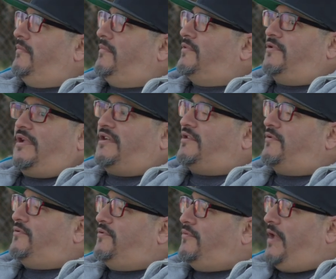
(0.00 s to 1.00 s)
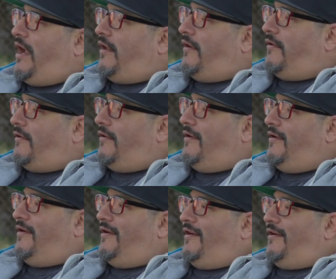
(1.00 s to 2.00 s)
do they still do that here?
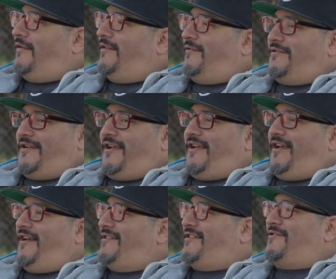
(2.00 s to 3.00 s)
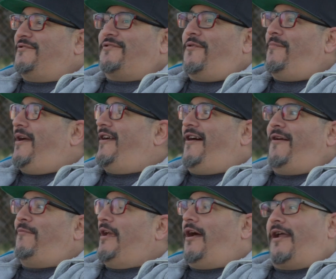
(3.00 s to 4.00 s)
I was like, yeah. She goes, oh my God,
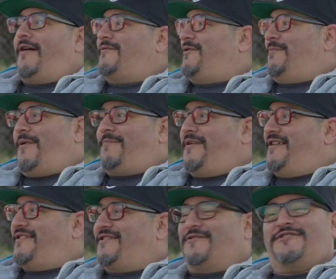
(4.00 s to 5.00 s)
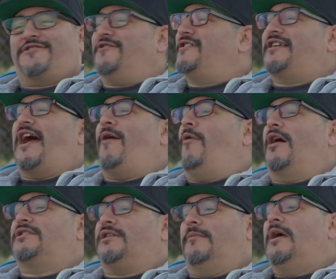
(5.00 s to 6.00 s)
we gotta have sopapillas. So as soon as the guy
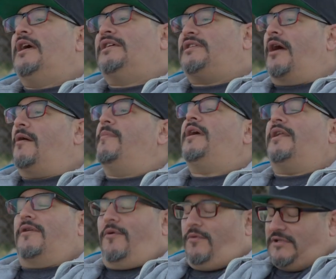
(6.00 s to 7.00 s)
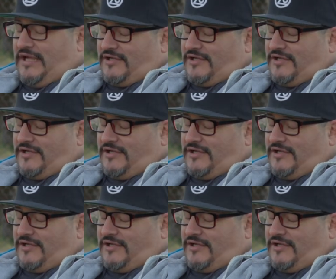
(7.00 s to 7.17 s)
walks up, is that gonna be it? No, we'll take